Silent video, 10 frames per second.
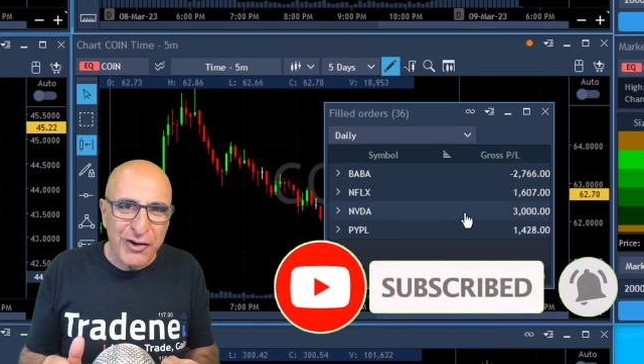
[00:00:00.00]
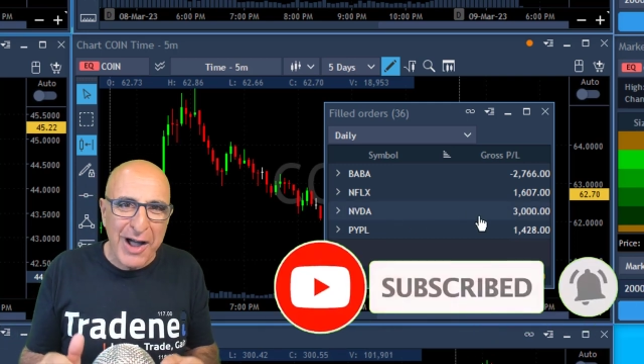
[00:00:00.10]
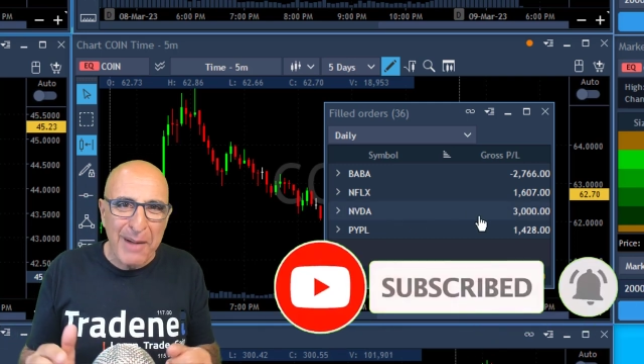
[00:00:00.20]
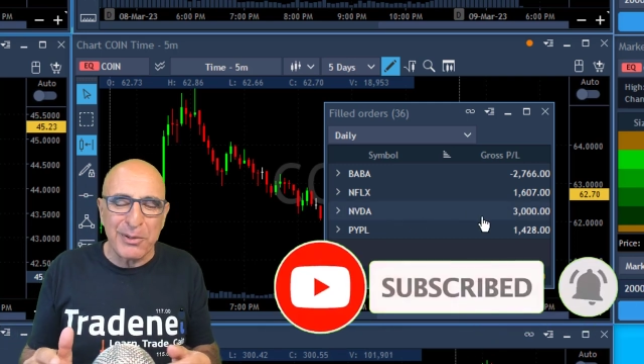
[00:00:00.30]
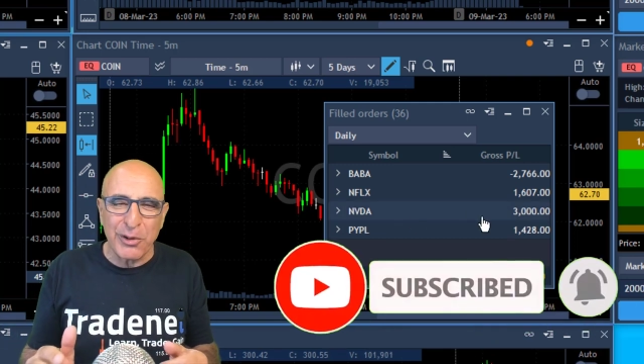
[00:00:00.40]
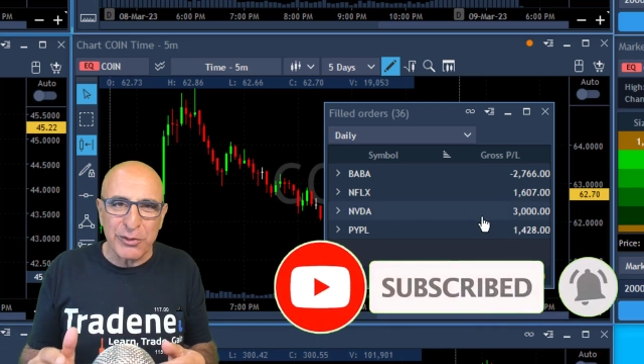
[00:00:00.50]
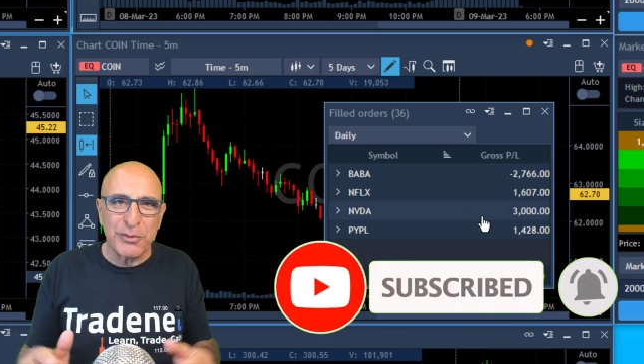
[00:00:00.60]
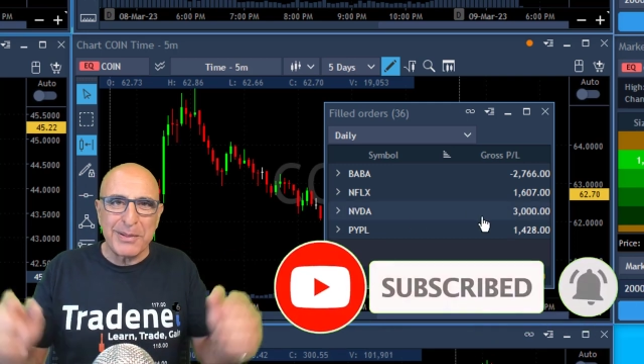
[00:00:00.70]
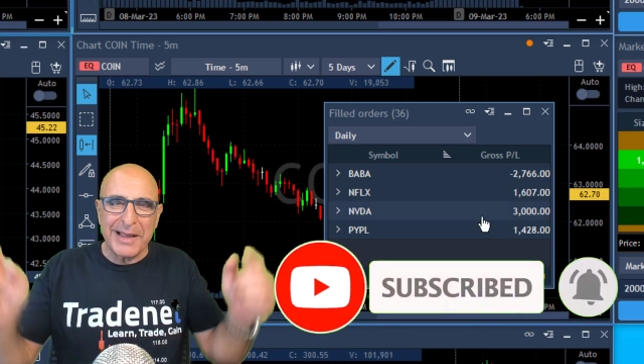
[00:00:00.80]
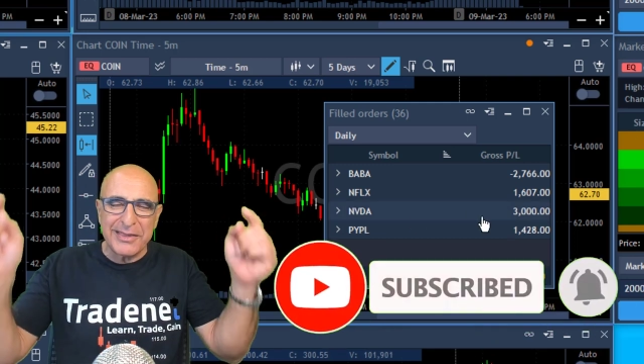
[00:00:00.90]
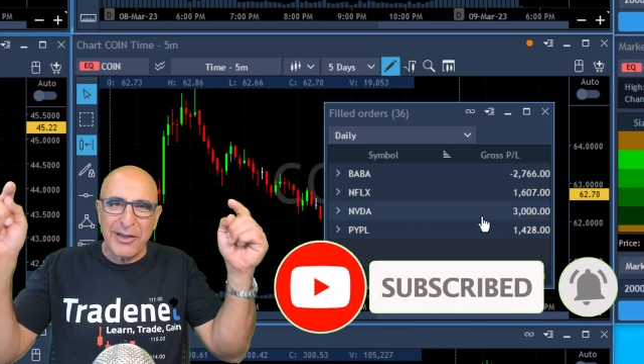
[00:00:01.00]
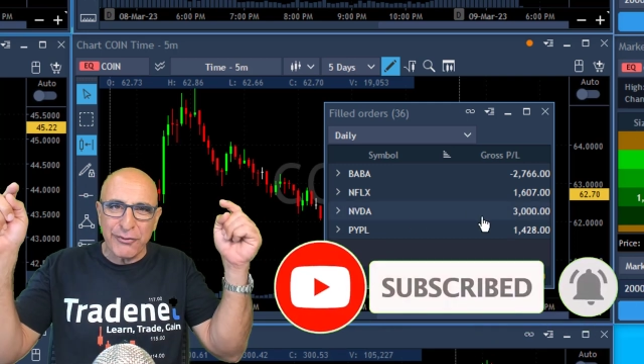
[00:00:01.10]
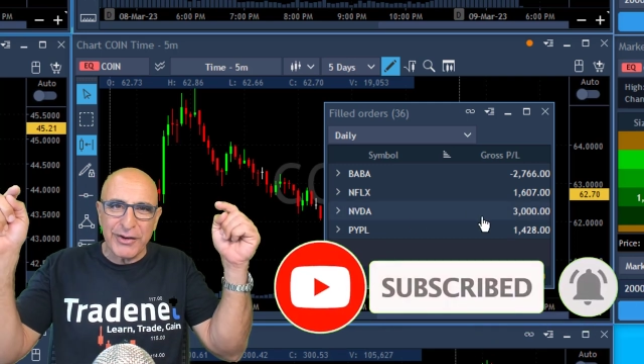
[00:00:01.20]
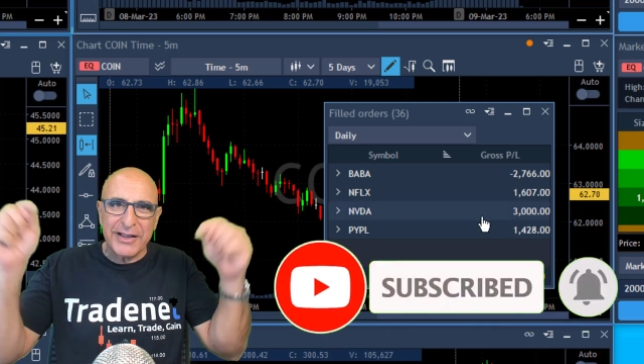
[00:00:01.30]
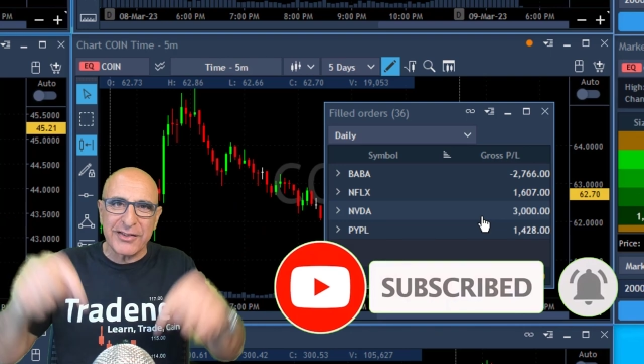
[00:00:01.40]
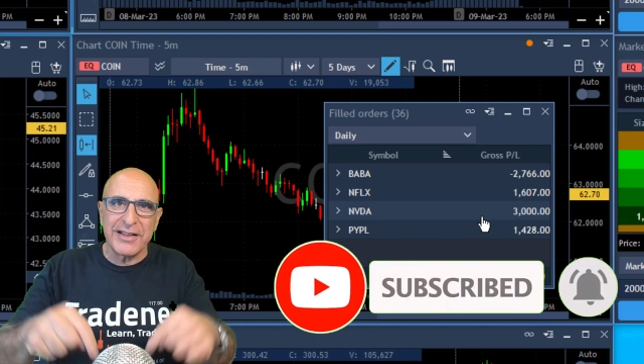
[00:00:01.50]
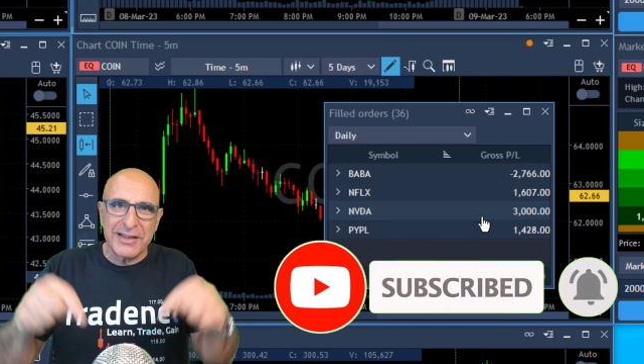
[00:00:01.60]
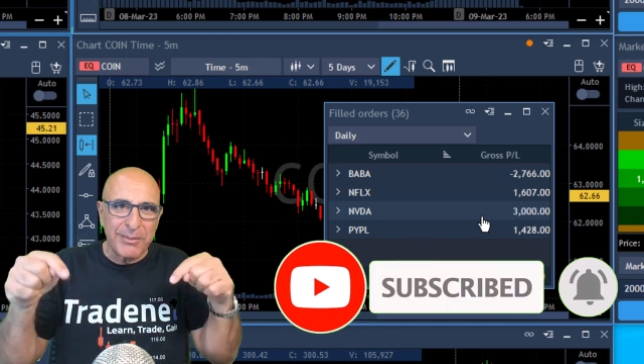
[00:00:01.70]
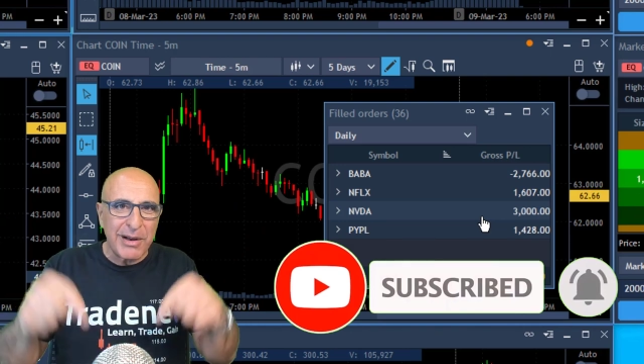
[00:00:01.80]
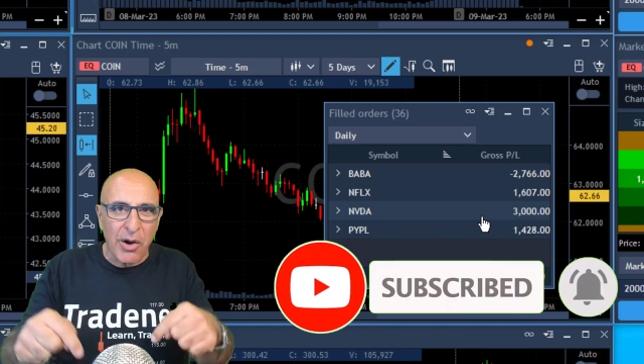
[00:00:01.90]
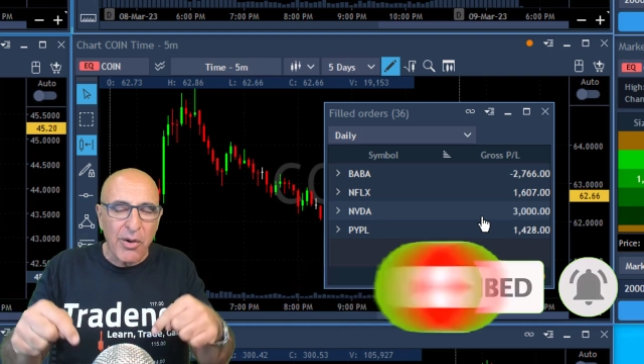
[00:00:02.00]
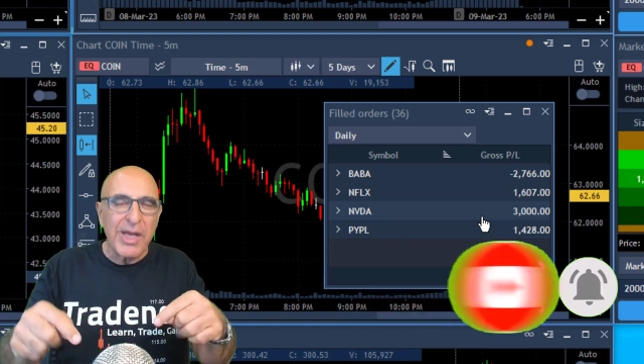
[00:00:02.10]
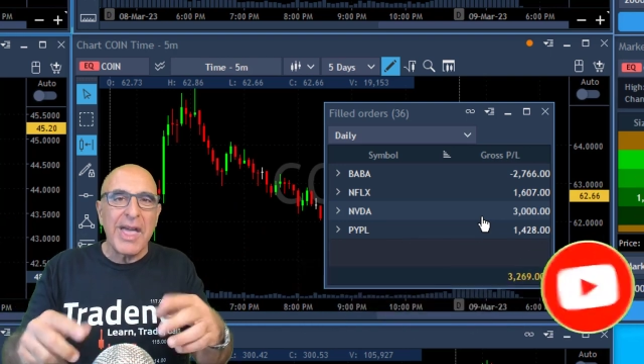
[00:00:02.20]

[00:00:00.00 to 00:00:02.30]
uploads. Plenty of links right here below.